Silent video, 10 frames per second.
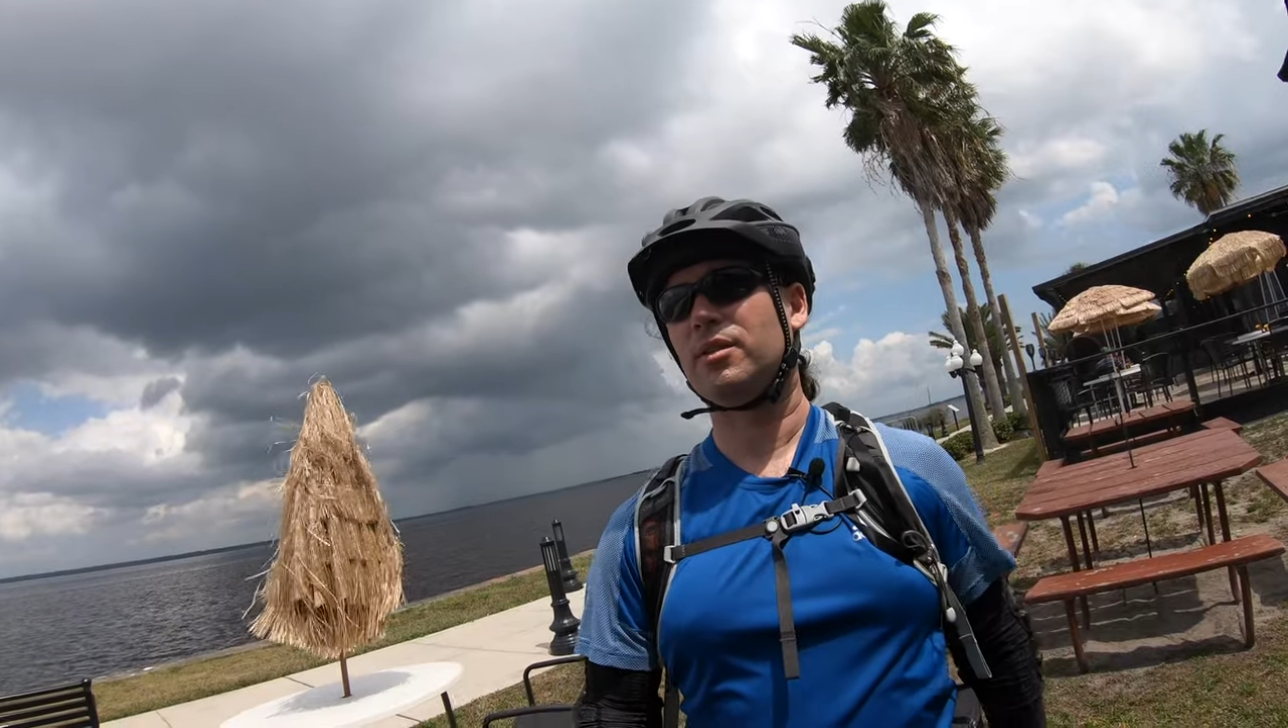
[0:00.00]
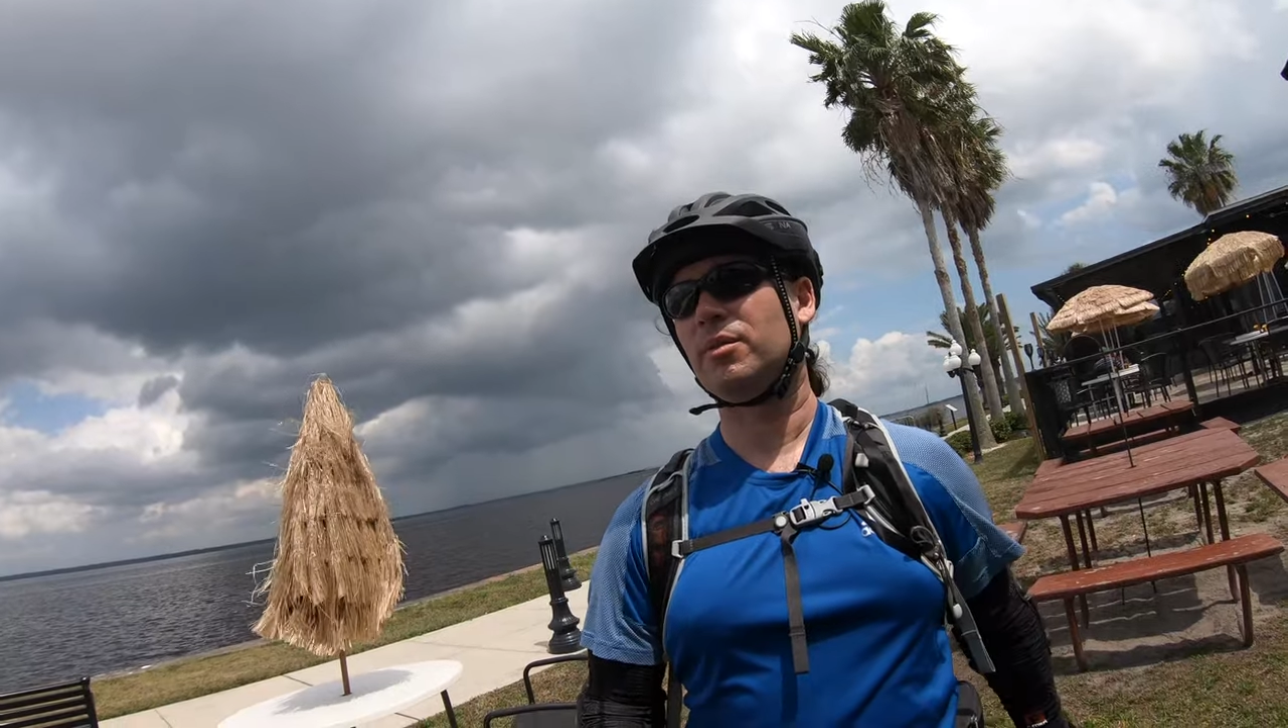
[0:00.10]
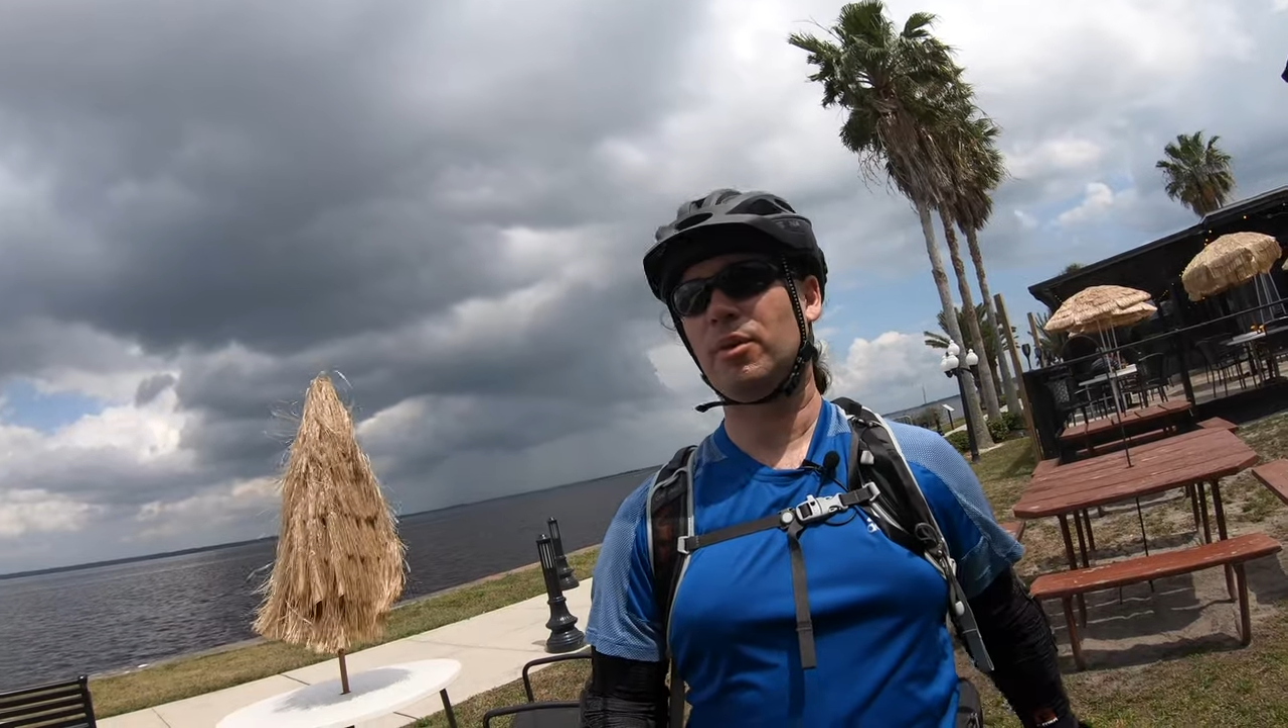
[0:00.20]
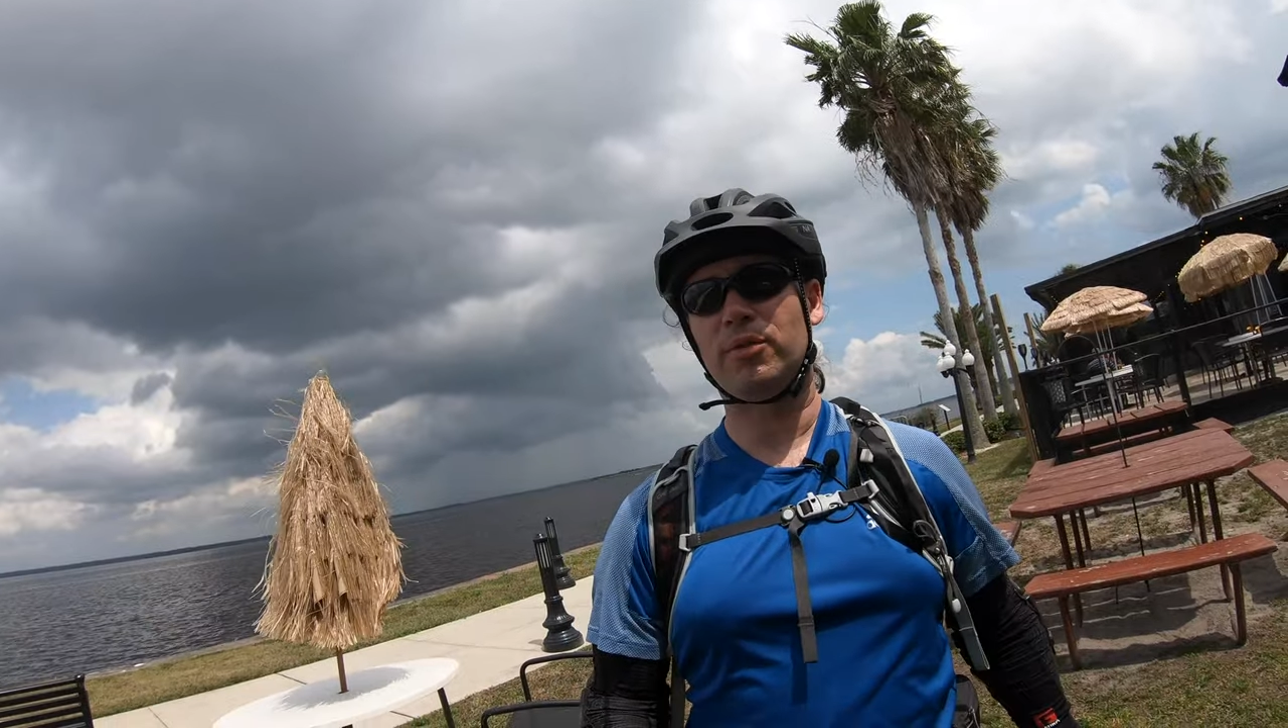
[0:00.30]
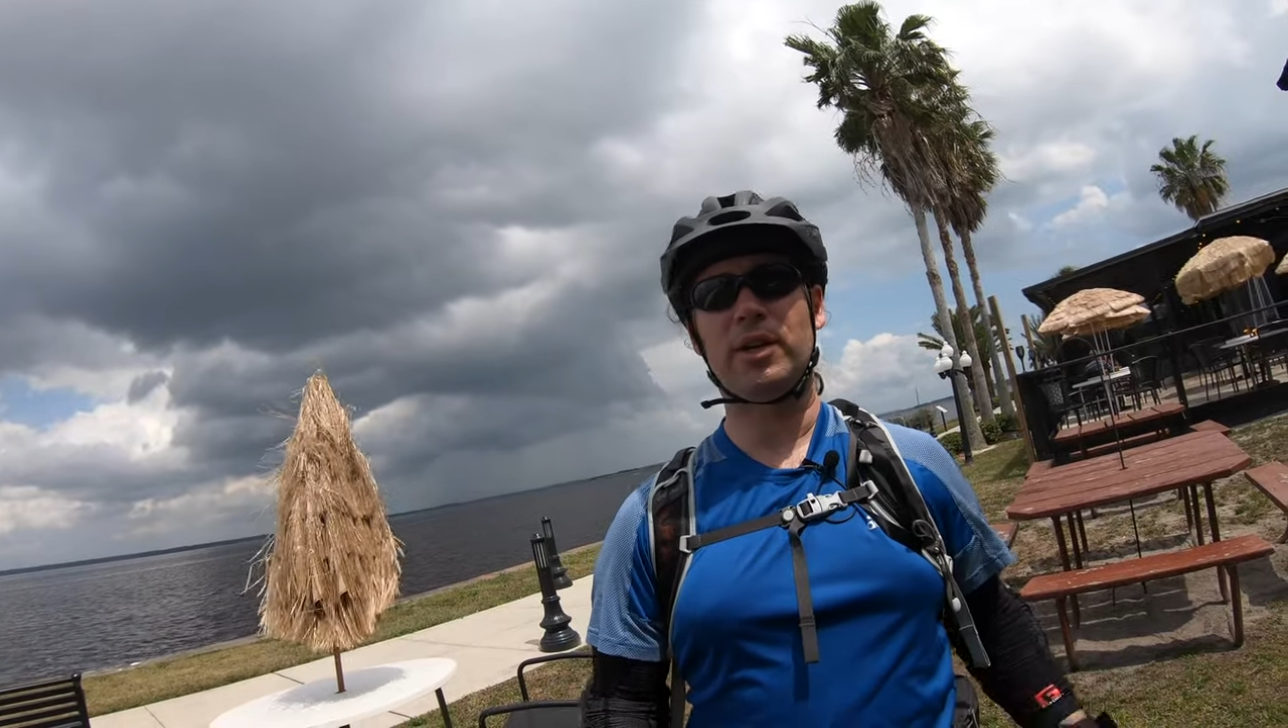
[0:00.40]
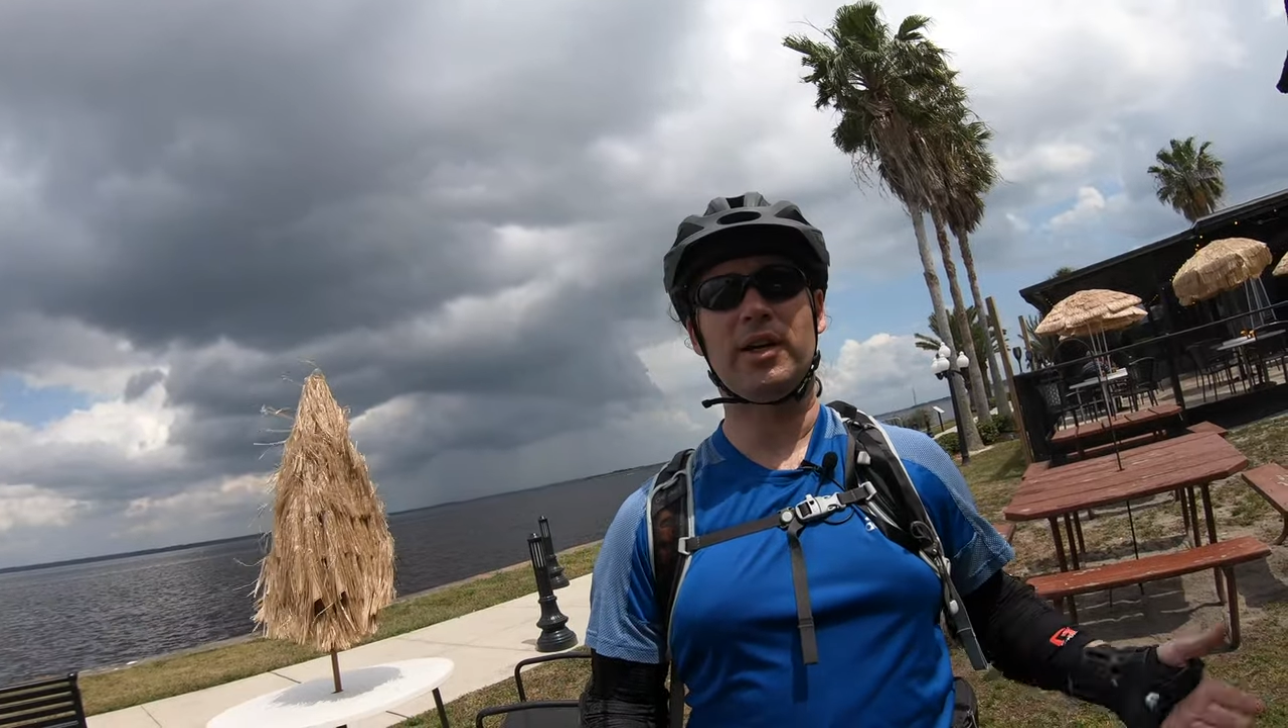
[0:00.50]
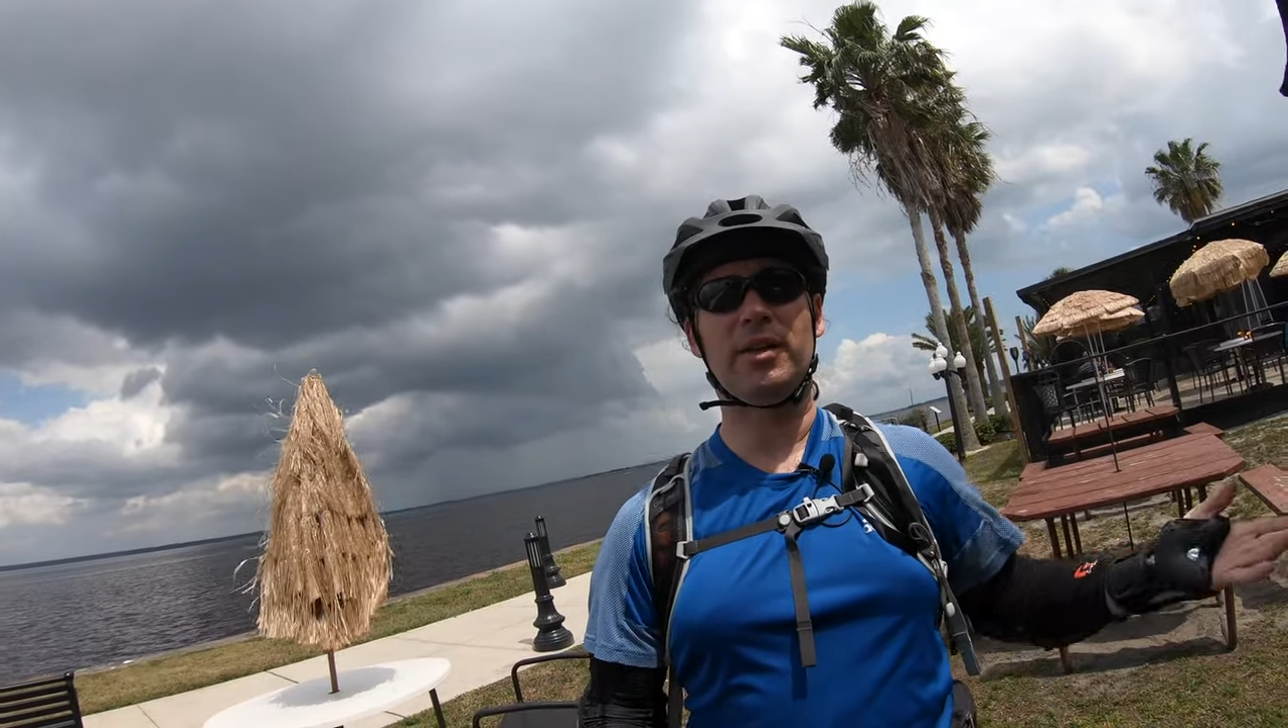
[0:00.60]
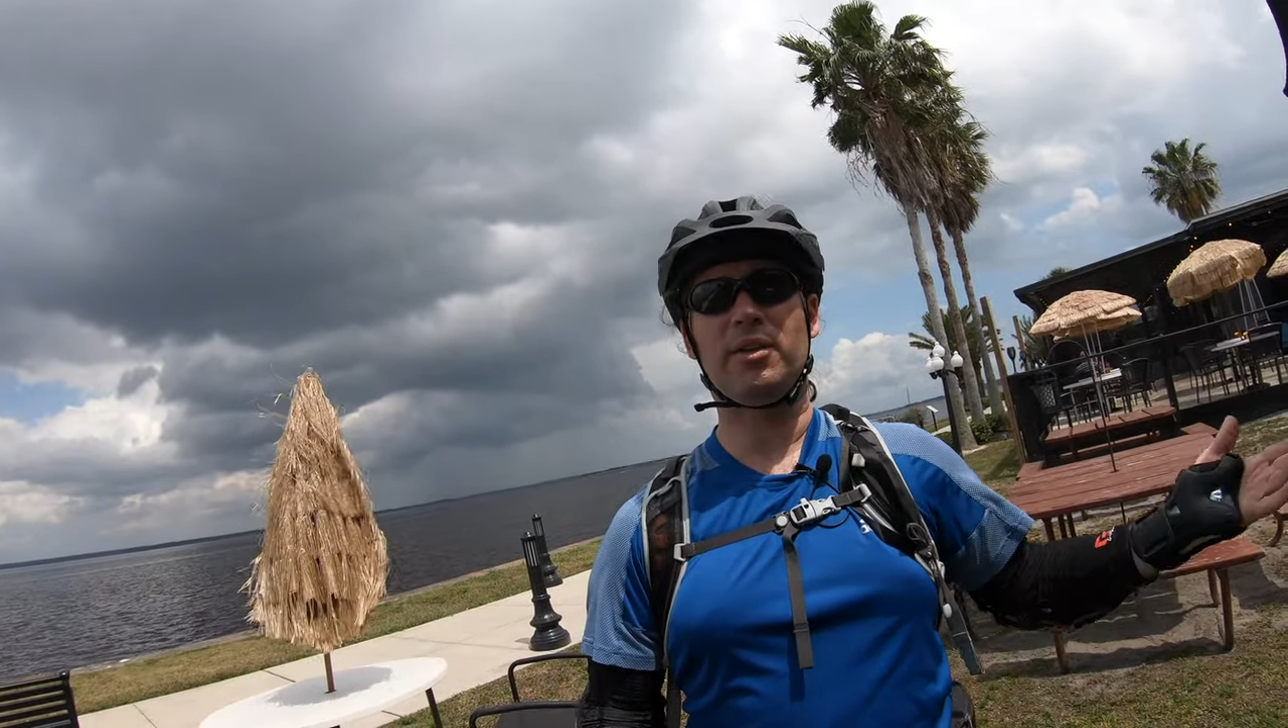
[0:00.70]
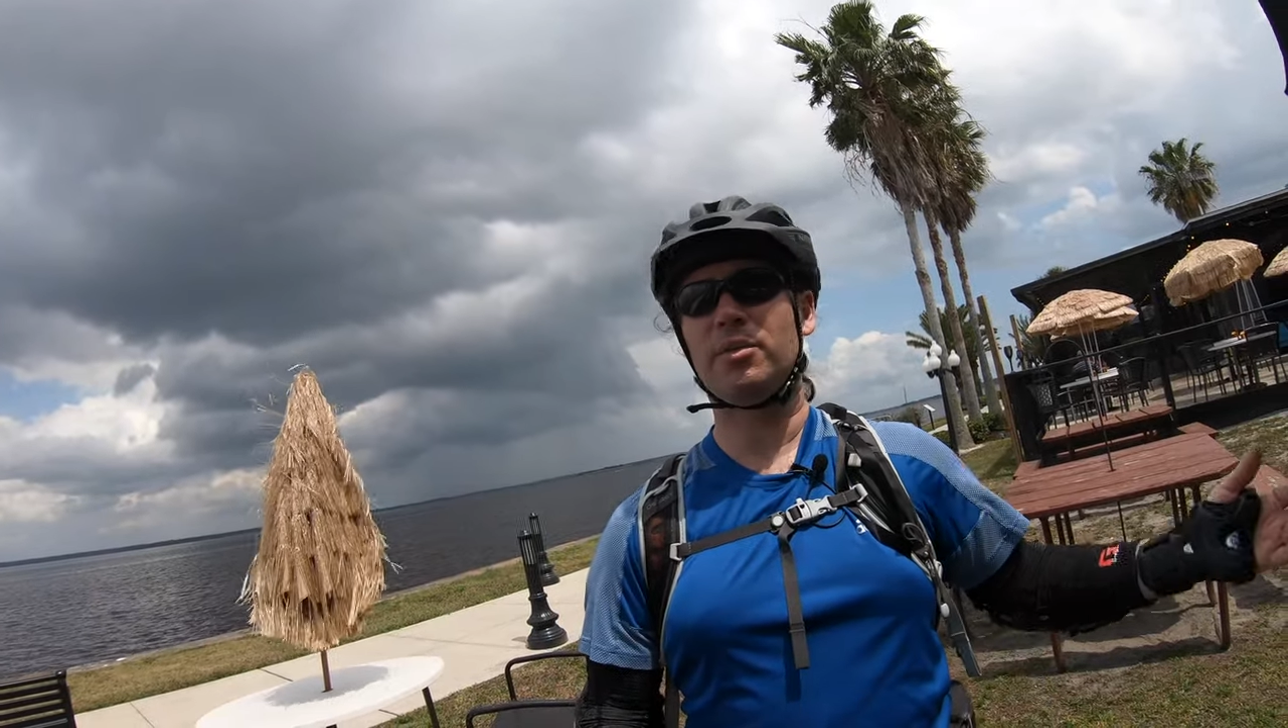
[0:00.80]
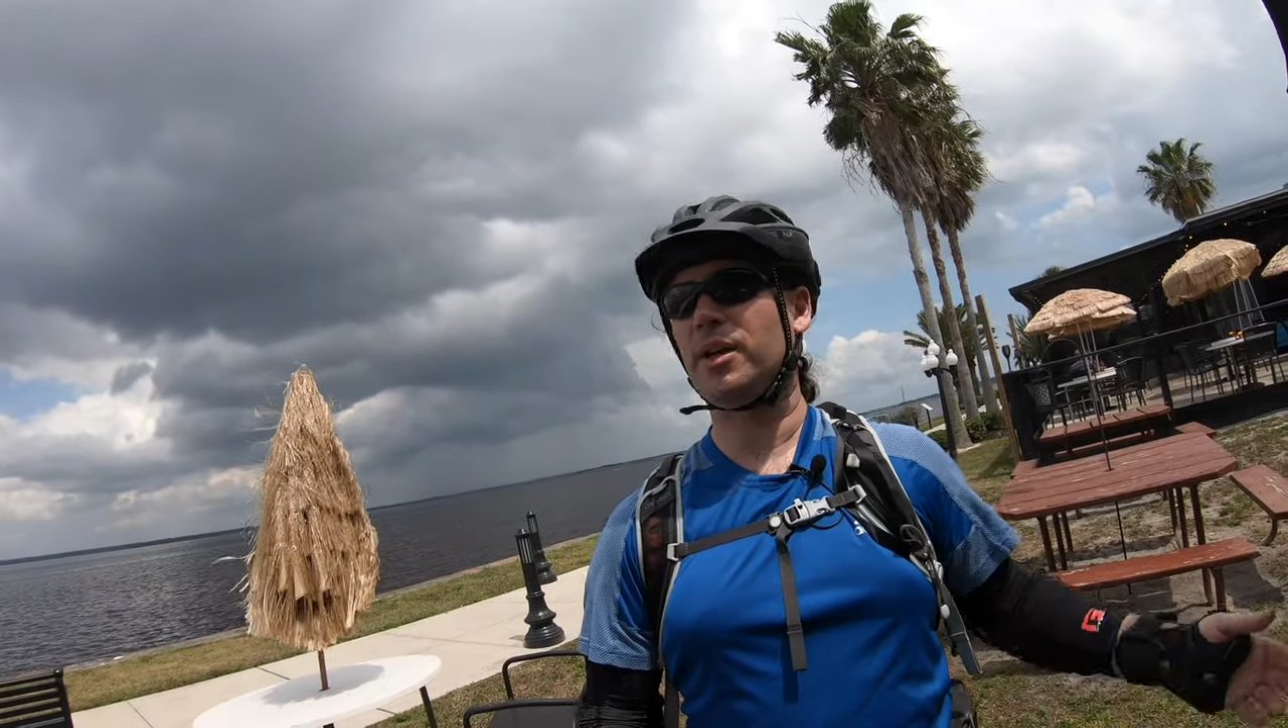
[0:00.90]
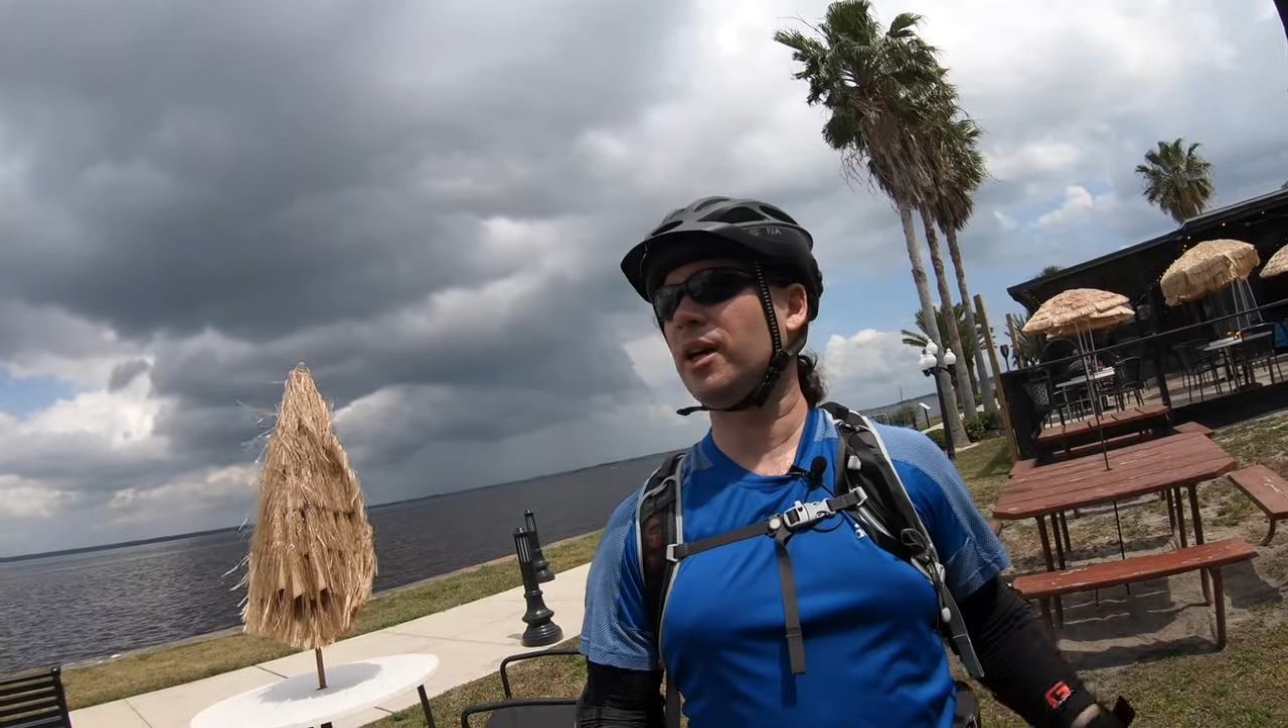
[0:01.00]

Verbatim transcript: well, for like another three